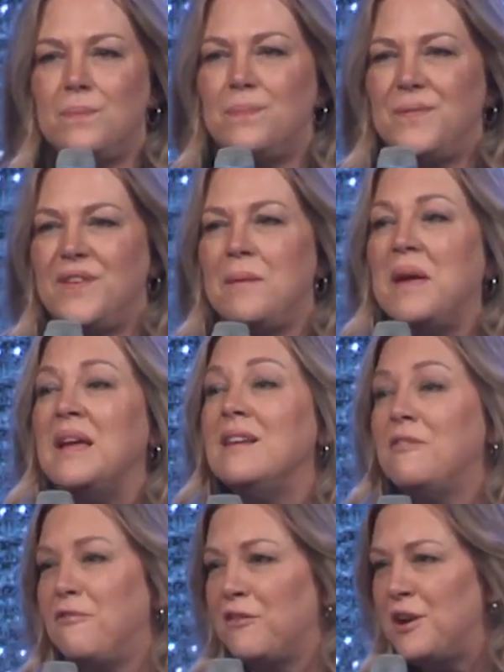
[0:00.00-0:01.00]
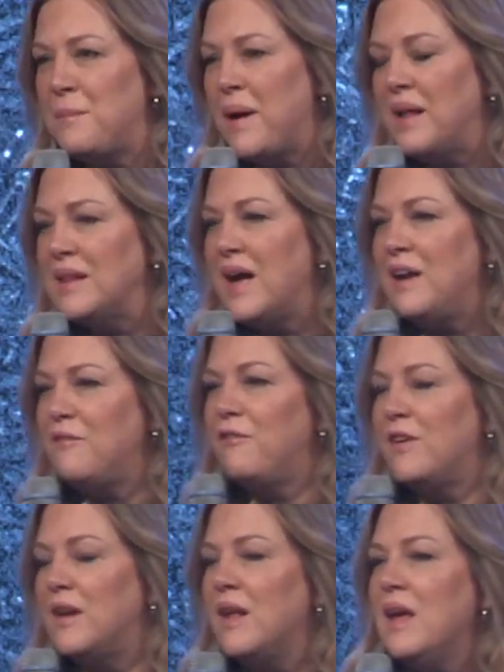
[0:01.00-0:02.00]
seeming different in my life.
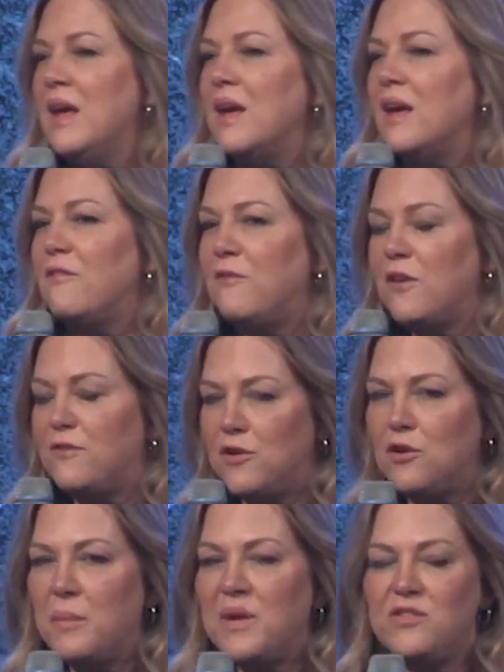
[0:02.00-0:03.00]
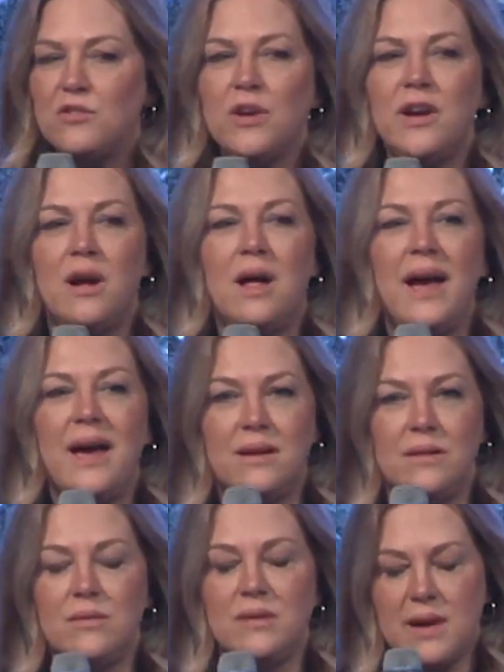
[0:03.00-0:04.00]
And if you know my story at all, I had
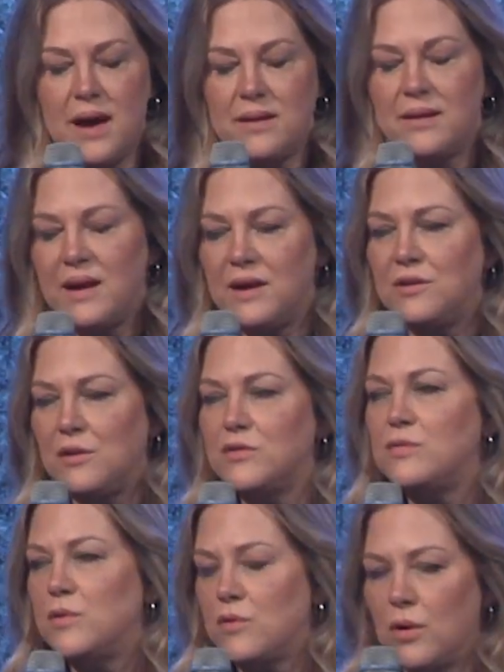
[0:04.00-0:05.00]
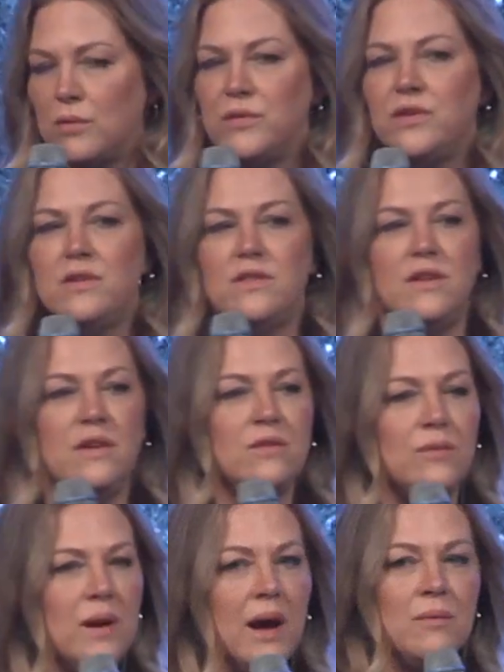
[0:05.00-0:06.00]
gotten diagnosed with Crohn's
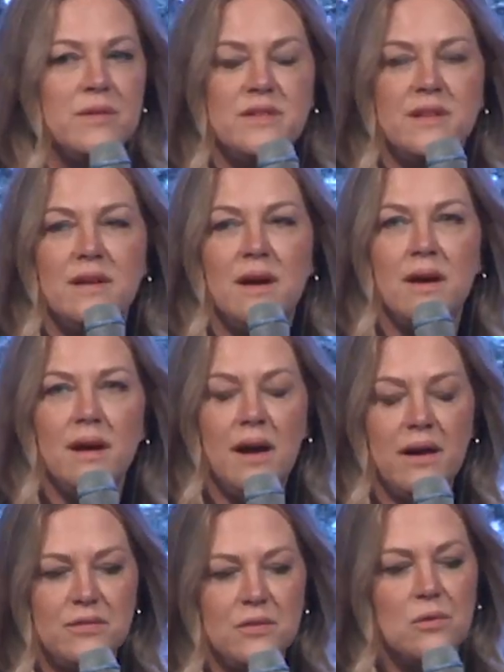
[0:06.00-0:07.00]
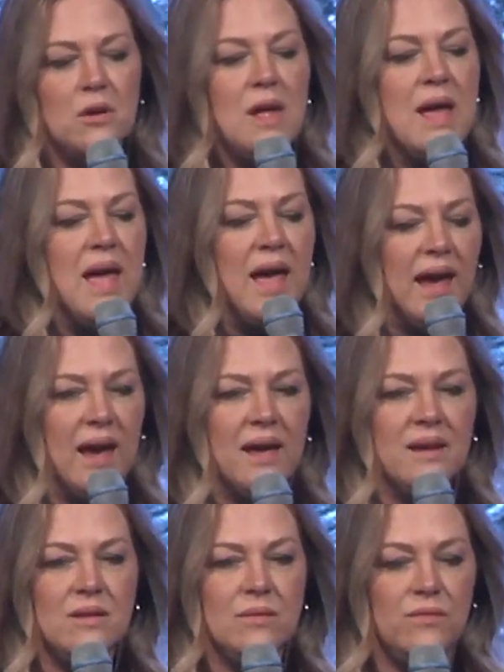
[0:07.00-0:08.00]
disease when I was in high school,
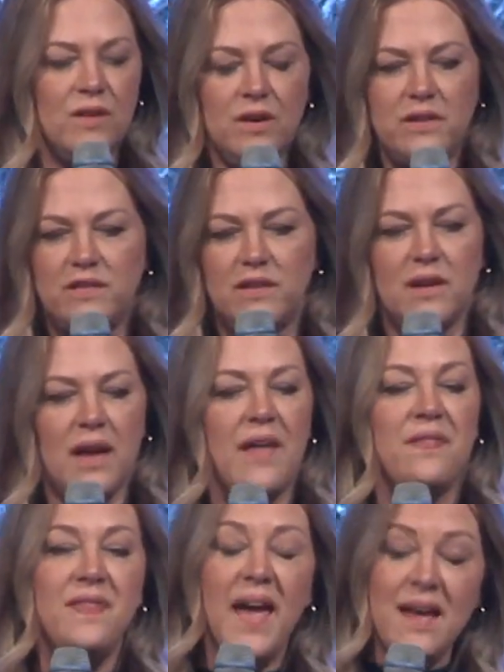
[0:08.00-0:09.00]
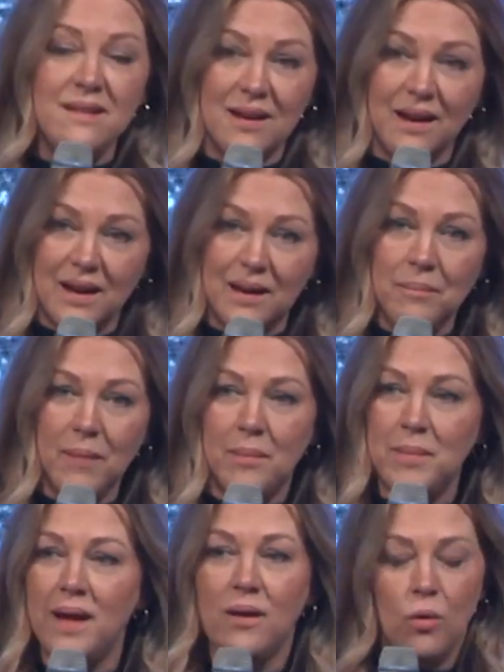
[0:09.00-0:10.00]
and very sick at that time.
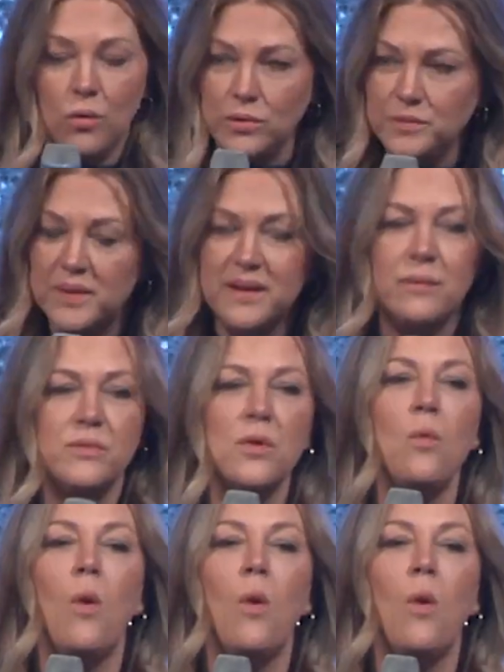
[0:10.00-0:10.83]
I'm not old, but it was a